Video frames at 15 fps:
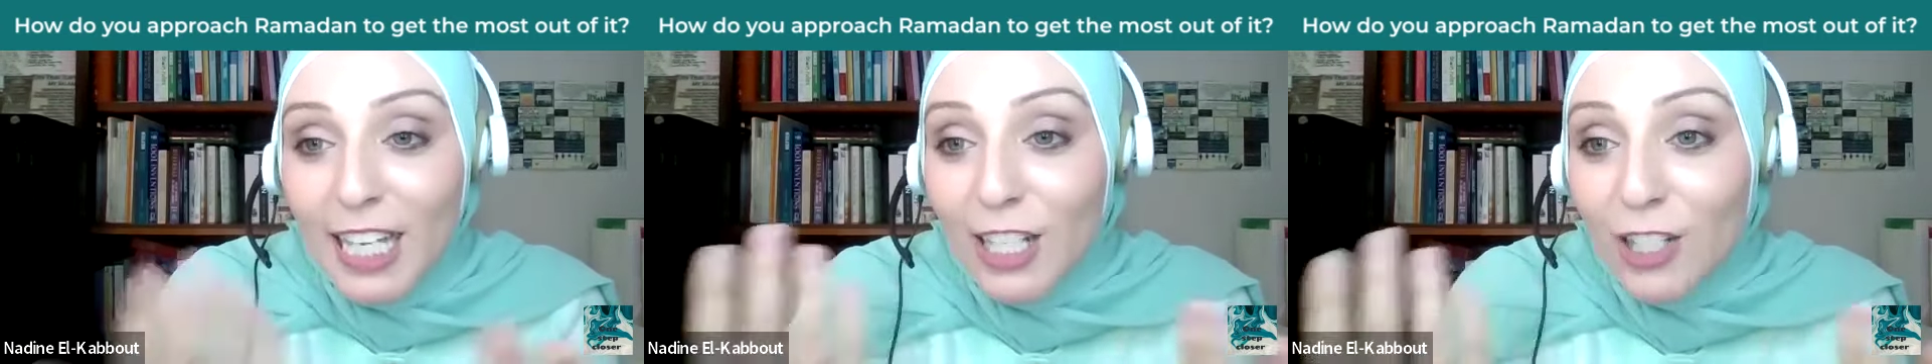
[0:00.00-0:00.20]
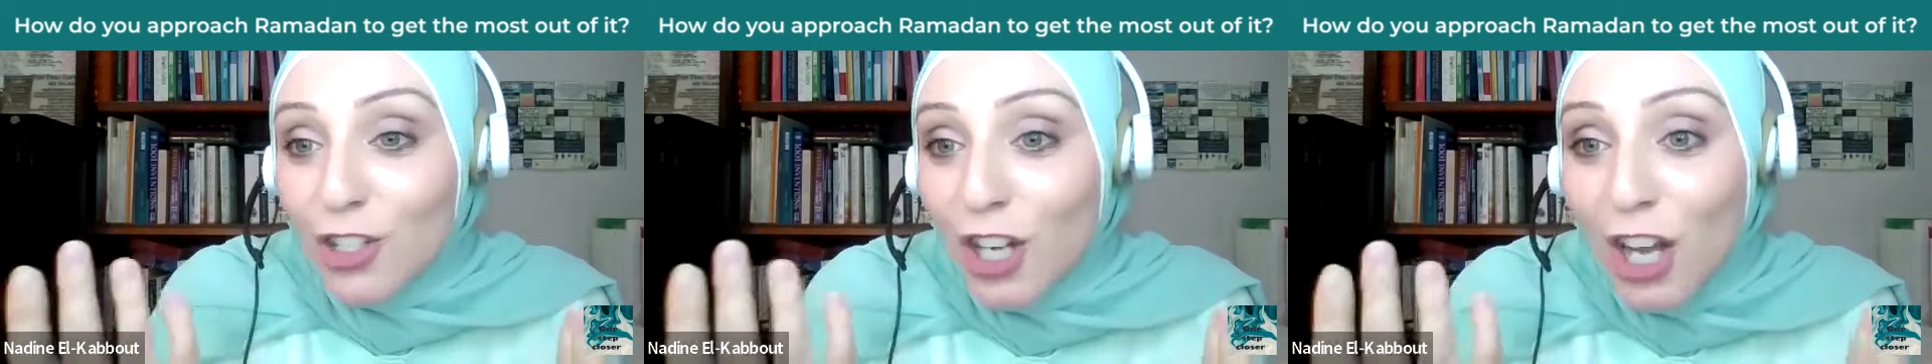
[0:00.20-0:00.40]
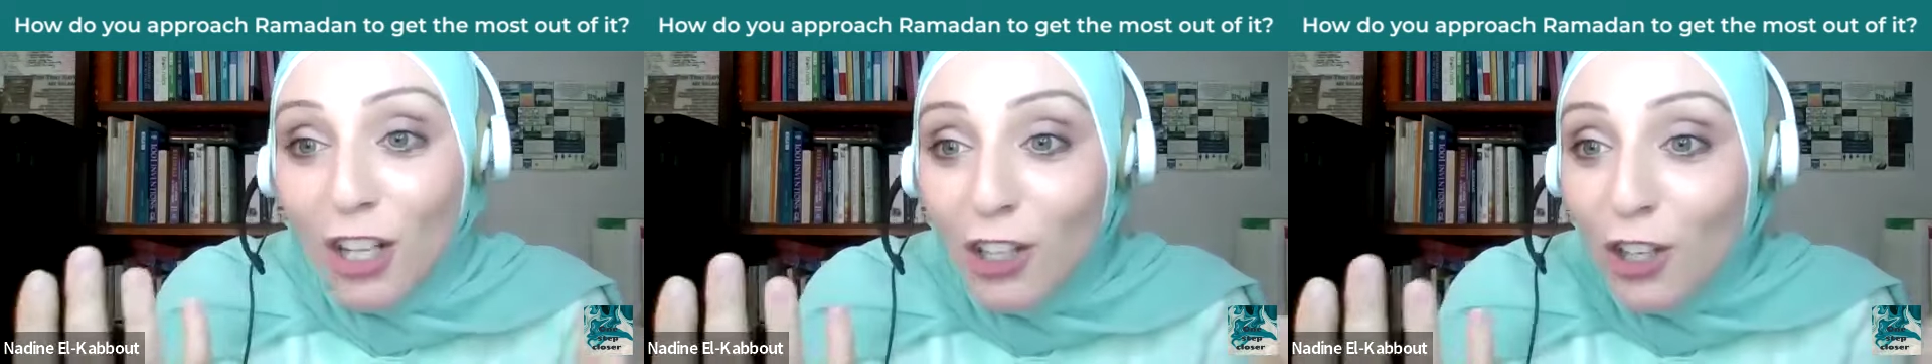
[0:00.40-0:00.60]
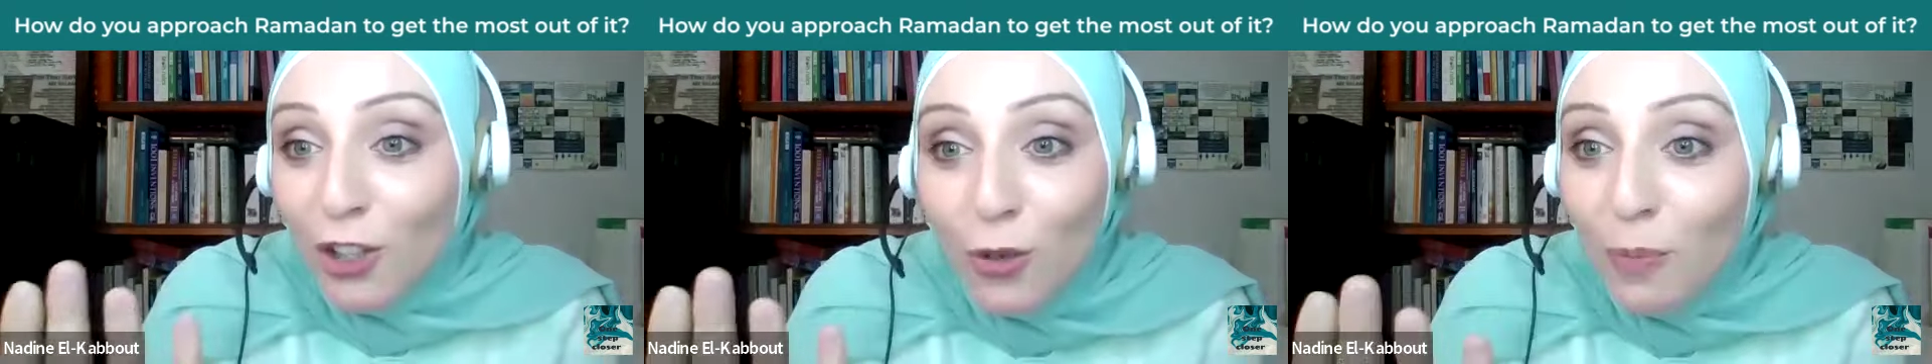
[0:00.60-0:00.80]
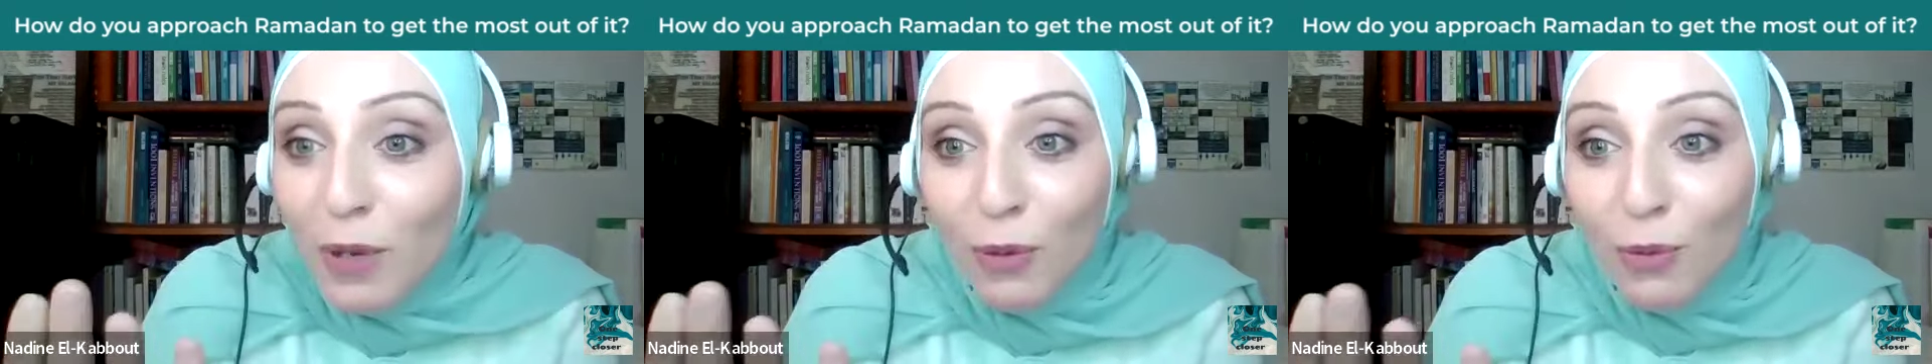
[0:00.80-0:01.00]
inshallah,
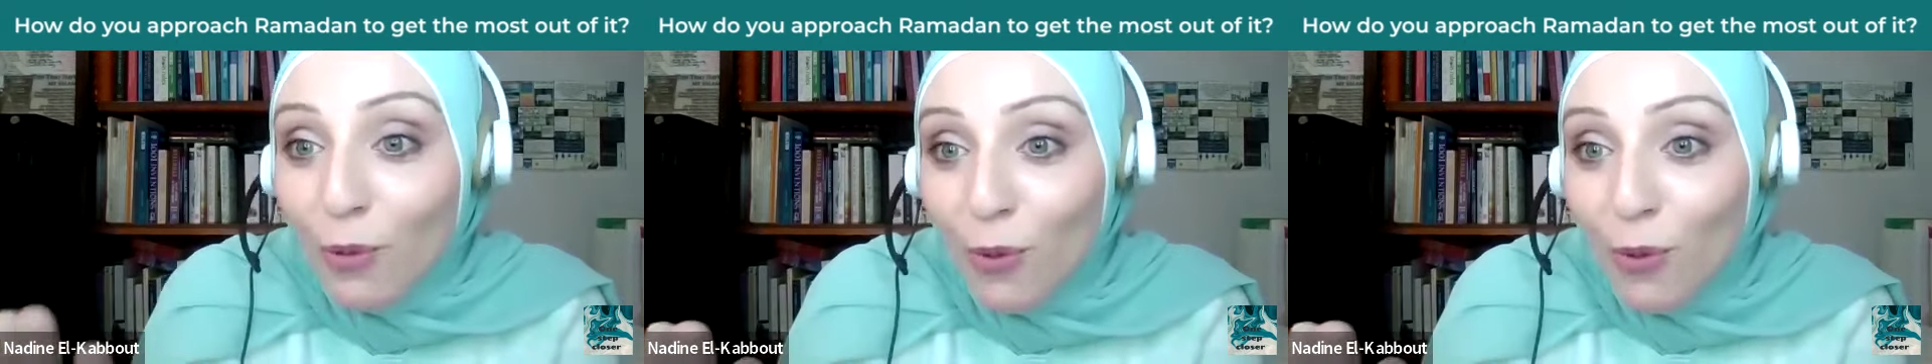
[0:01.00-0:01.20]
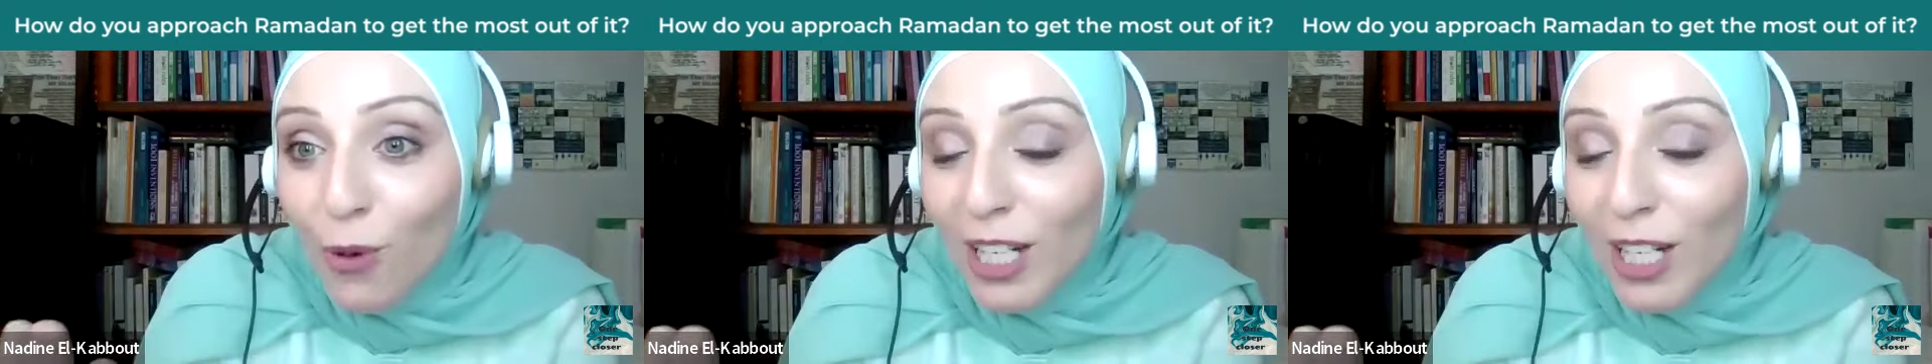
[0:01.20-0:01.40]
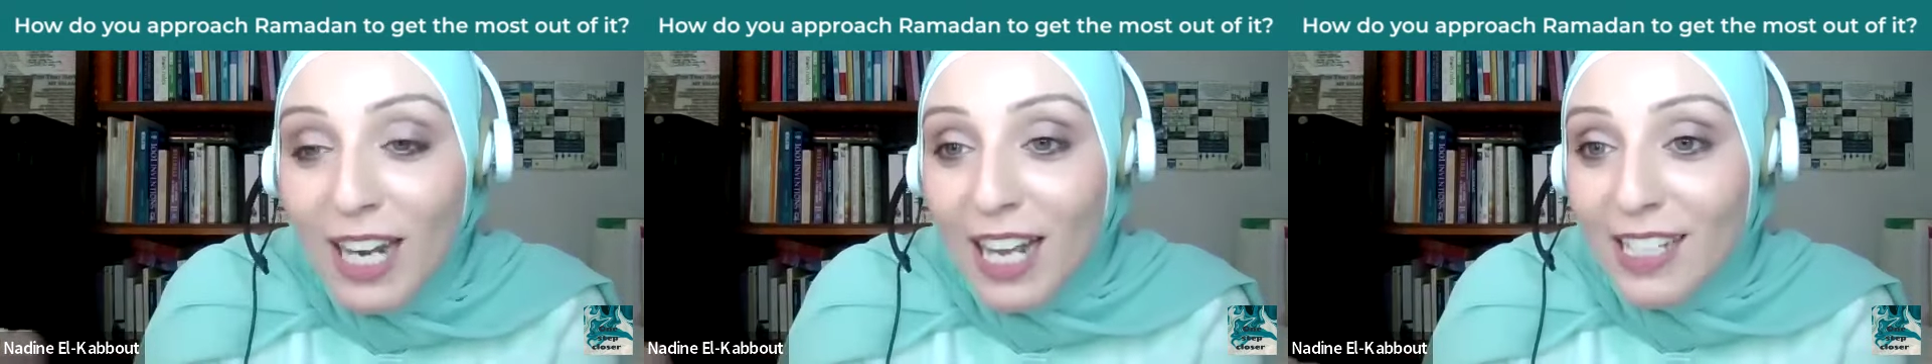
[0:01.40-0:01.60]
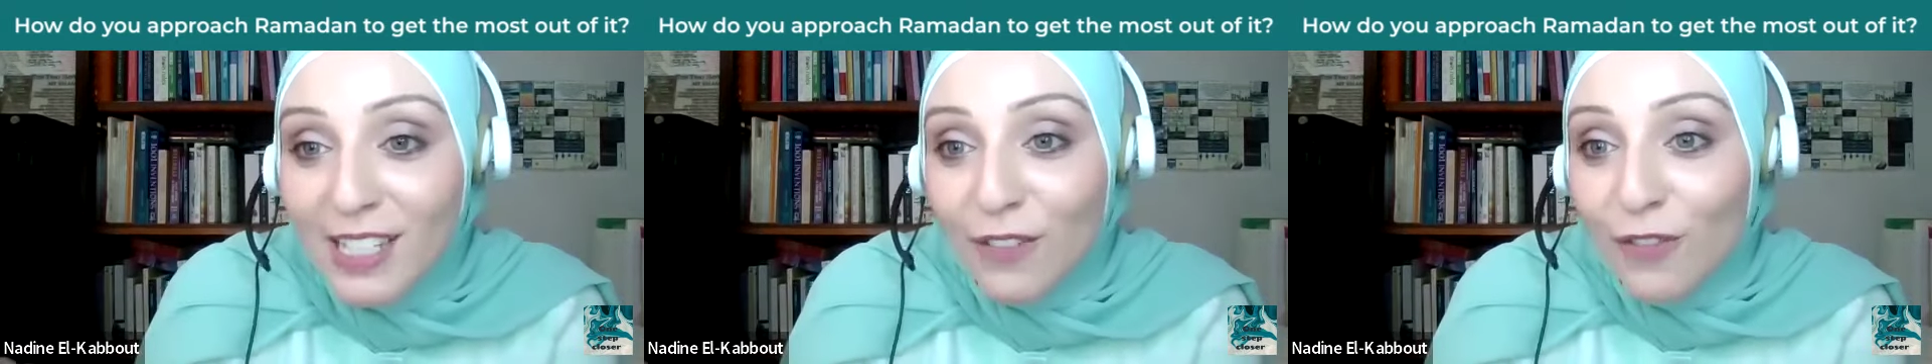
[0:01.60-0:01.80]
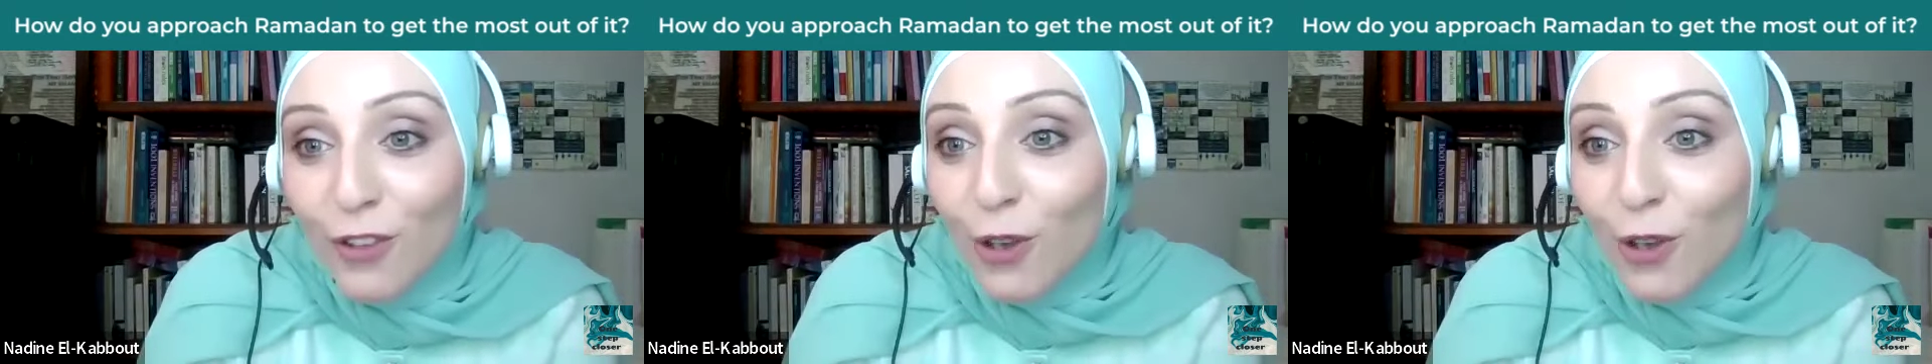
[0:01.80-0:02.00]
you'll be rewarded
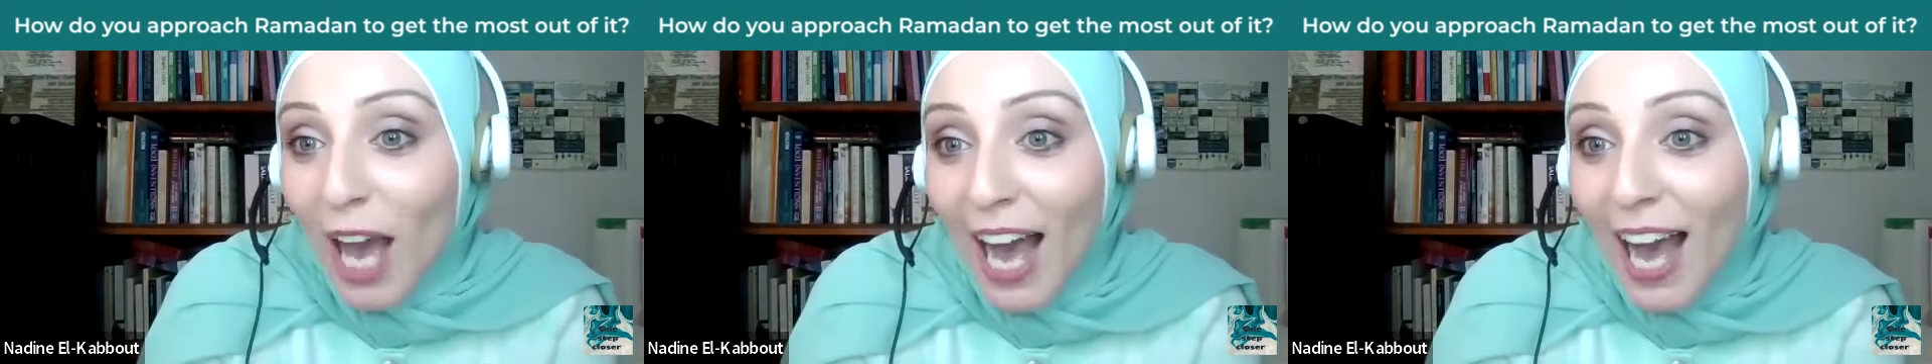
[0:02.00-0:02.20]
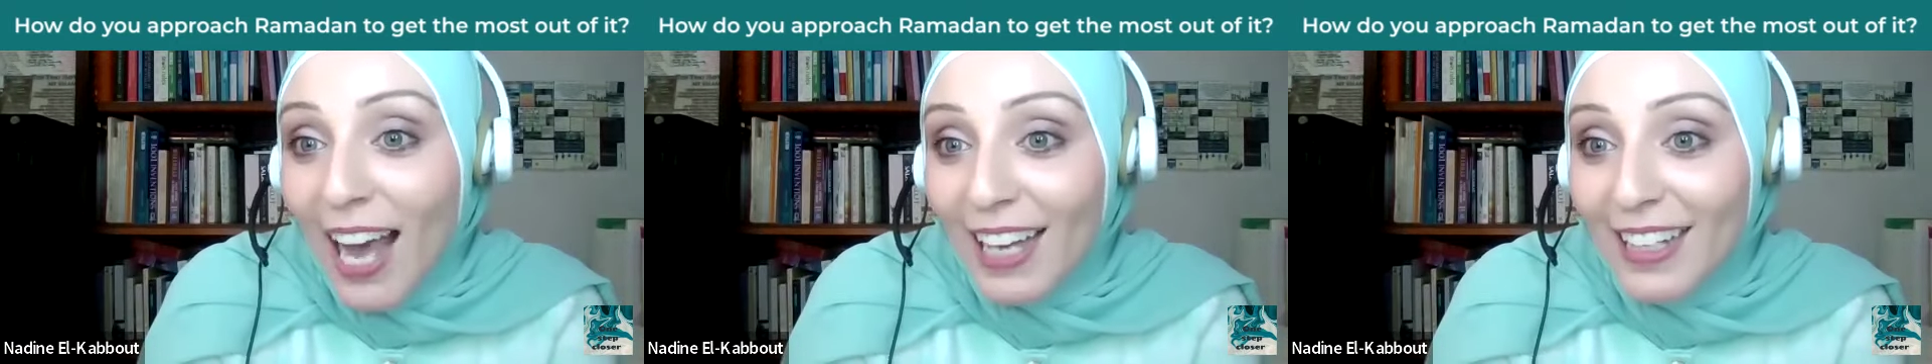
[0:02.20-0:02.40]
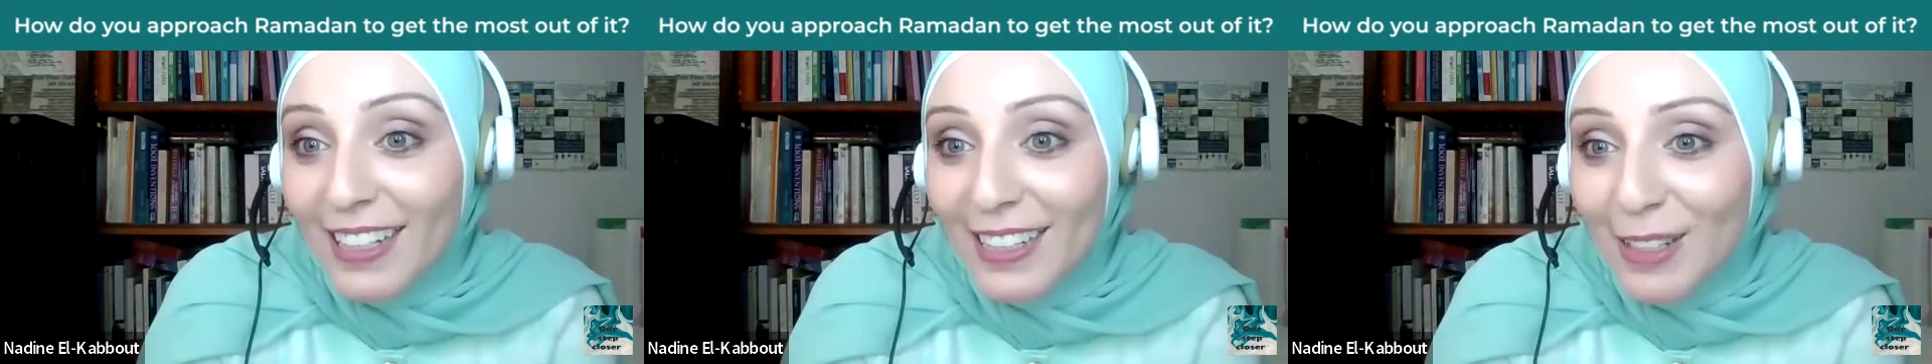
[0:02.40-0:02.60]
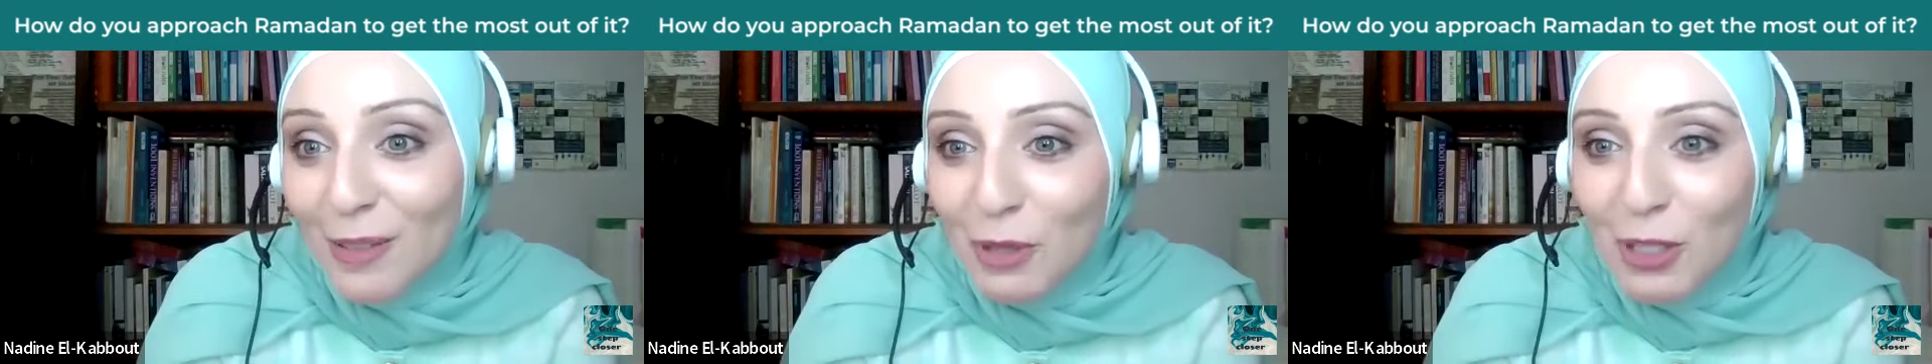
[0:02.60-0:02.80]
as if you had,